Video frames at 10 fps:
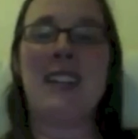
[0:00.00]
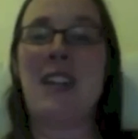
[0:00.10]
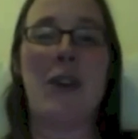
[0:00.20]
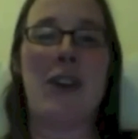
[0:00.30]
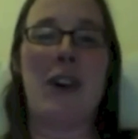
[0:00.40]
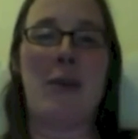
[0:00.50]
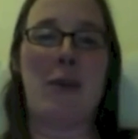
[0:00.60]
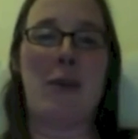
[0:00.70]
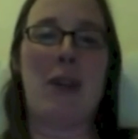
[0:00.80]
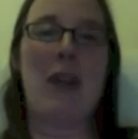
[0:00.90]
no. I mean, we
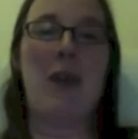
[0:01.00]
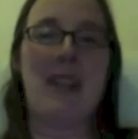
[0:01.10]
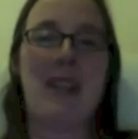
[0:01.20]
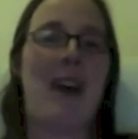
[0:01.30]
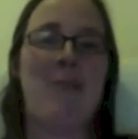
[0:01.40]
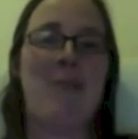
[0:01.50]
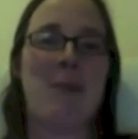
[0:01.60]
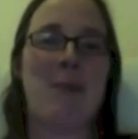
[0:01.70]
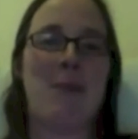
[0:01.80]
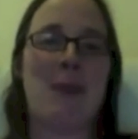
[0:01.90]
know it has five
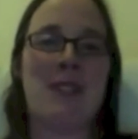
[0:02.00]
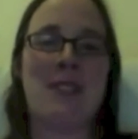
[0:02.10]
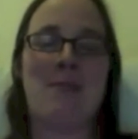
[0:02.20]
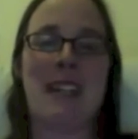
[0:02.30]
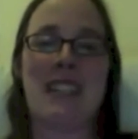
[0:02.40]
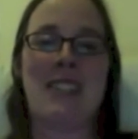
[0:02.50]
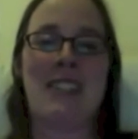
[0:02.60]
moons, but uh,